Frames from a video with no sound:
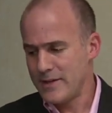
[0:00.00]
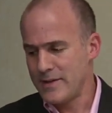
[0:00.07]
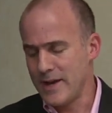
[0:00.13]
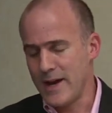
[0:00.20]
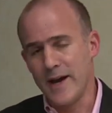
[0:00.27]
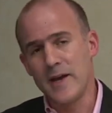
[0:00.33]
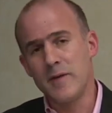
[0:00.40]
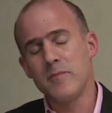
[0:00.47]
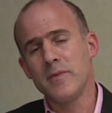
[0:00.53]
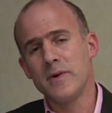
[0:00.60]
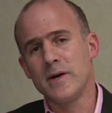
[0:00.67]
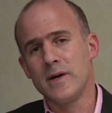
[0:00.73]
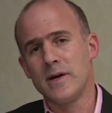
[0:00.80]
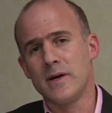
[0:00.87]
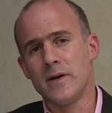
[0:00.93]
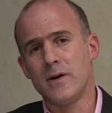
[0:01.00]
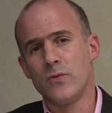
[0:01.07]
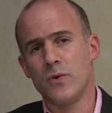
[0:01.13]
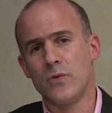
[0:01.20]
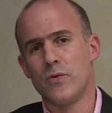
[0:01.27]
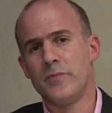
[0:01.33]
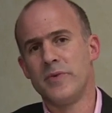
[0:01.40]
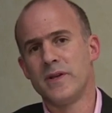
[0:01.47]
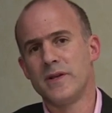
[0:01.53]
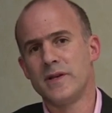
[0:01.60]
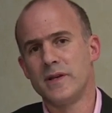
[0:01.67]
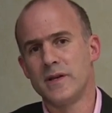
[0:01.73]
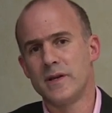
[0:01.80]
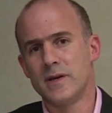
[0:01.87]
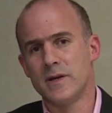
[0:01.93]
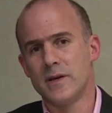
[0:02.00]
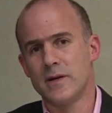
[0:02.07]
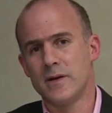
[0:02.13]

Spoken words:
the time, we were building